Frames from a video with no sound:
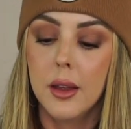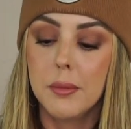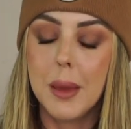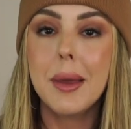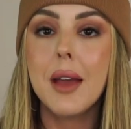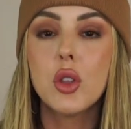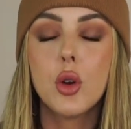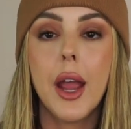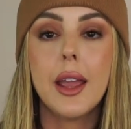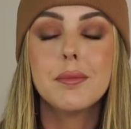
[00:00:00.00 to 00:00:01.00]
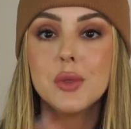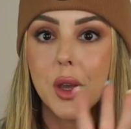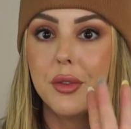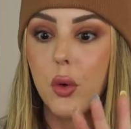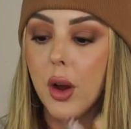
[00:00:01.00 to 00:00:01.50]
Maybe I have the gray, so
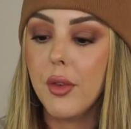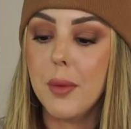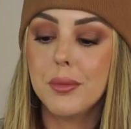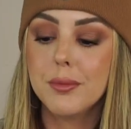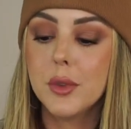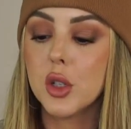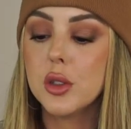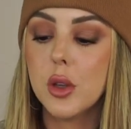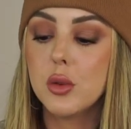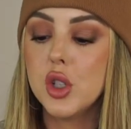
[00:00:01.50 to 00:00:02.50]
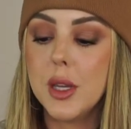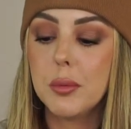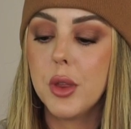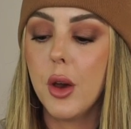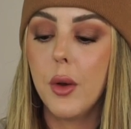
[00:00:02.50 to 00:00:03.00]
I have 4 of them. They're so
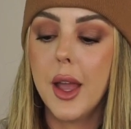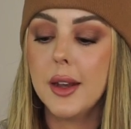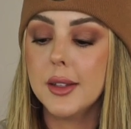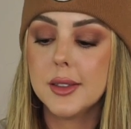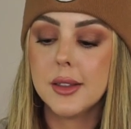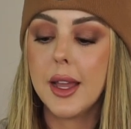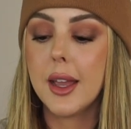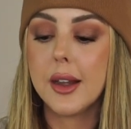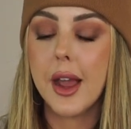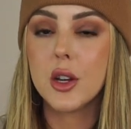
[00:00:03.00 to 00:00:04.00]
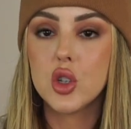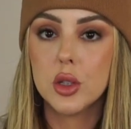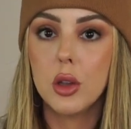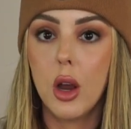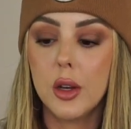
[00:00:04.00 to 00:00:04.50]
cheap though, and I get an
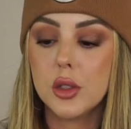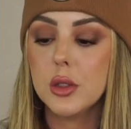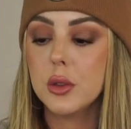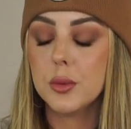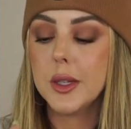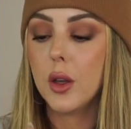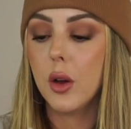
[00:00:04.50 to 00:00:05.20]
extra large, so it's really